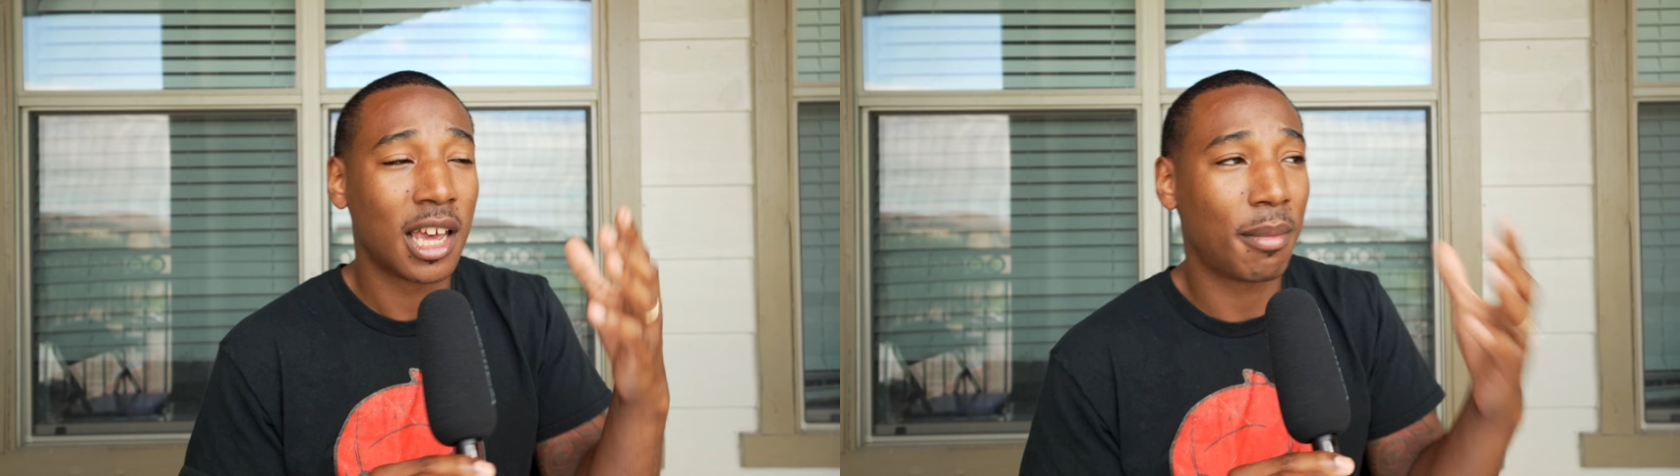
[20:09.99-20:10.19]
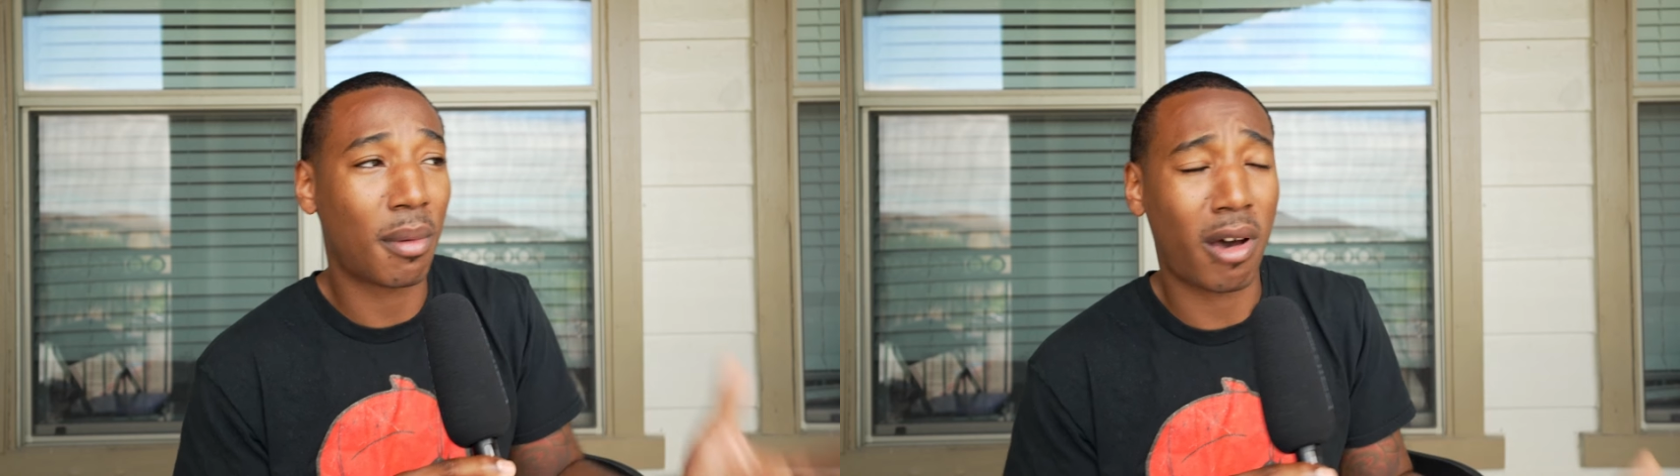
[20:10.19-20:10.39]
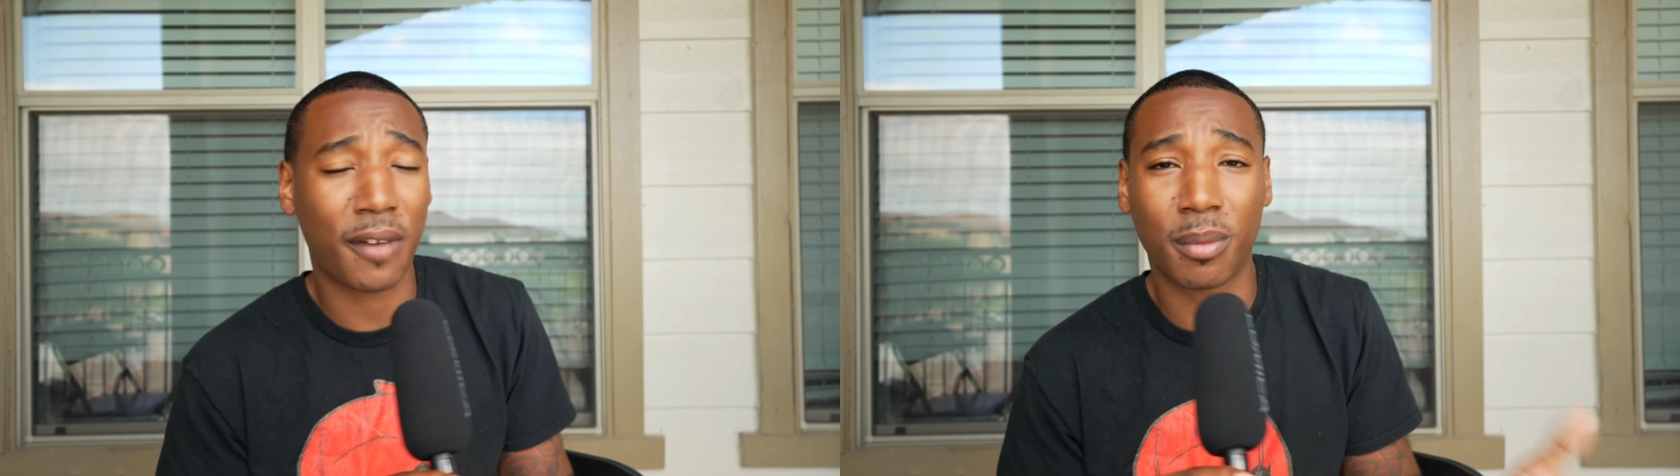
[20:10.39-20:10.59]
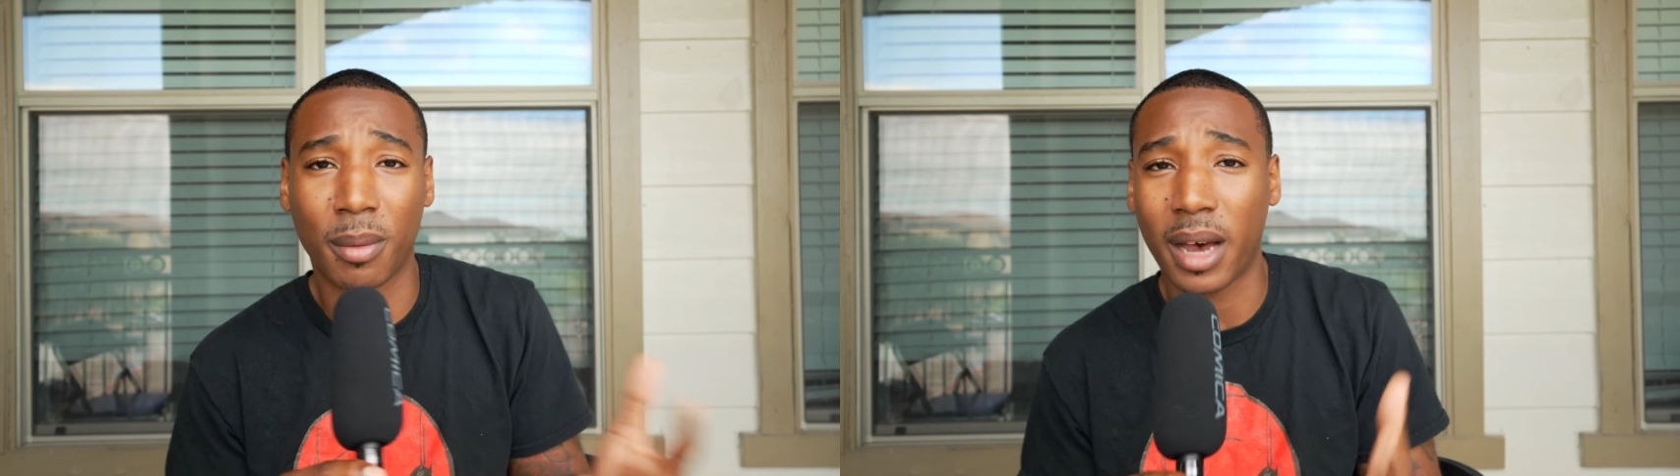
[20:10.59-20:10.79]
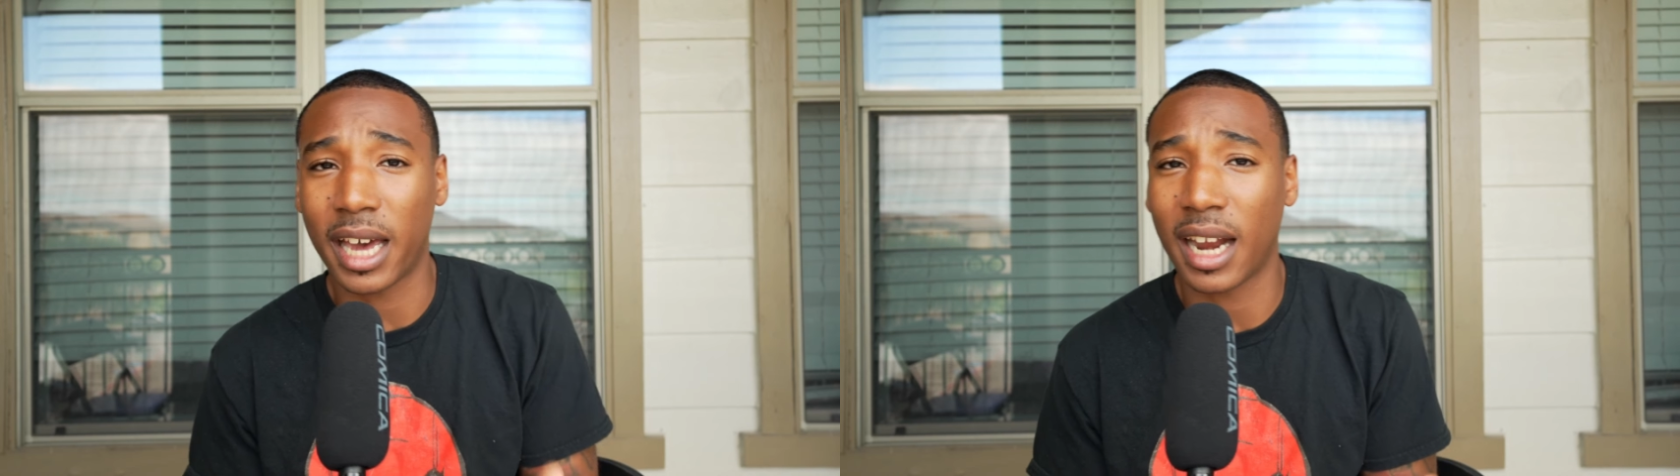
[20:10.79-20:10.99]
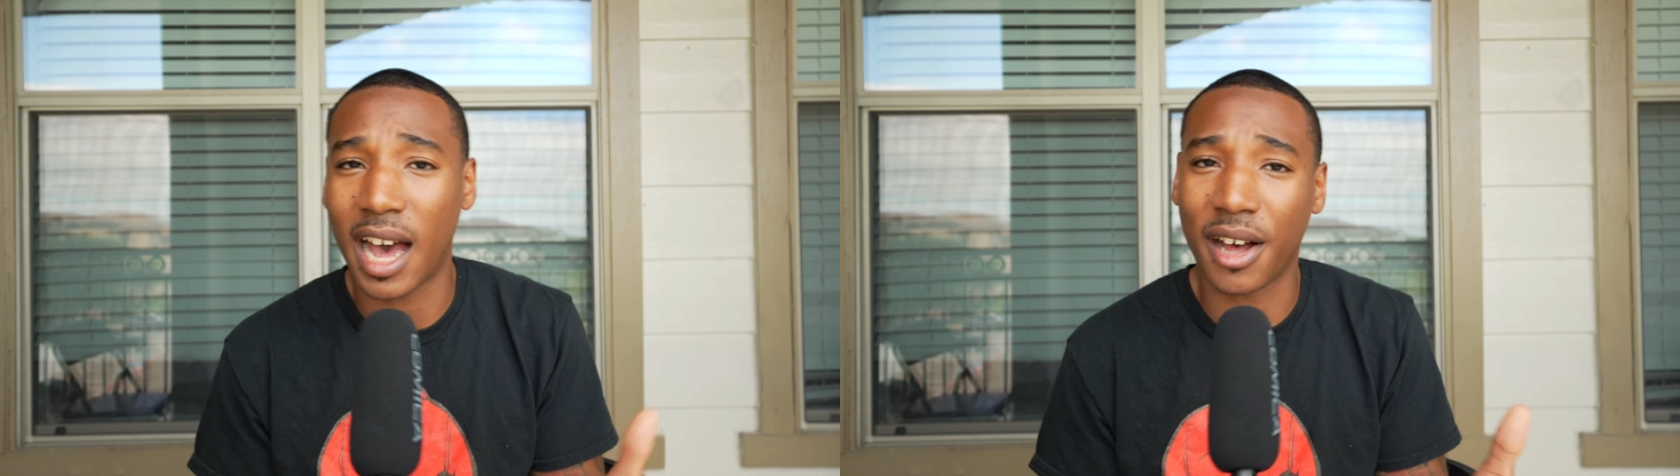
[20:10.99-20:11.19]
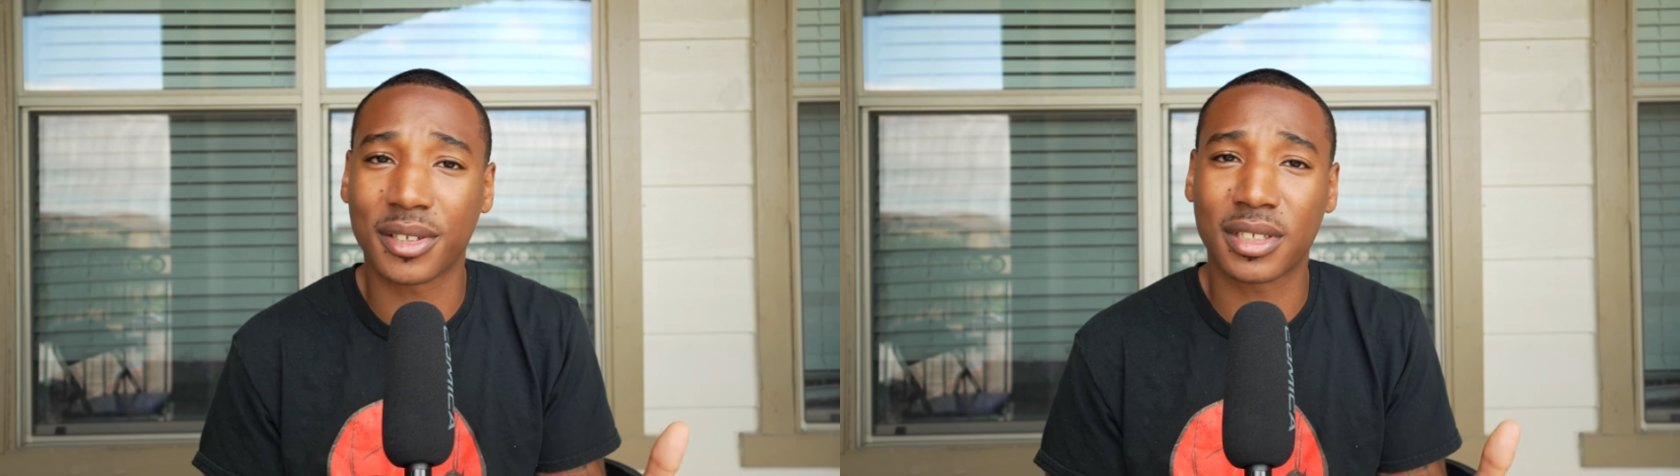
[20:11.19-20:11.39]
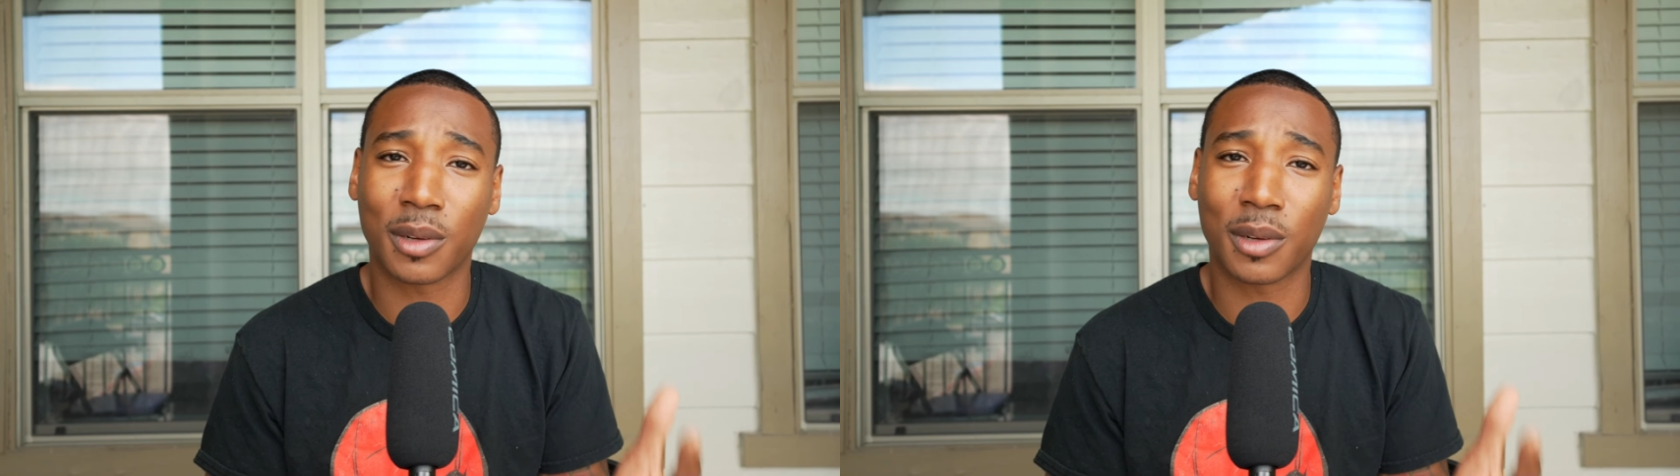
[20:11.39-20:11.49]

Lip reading: Me and my wife have been buying a house.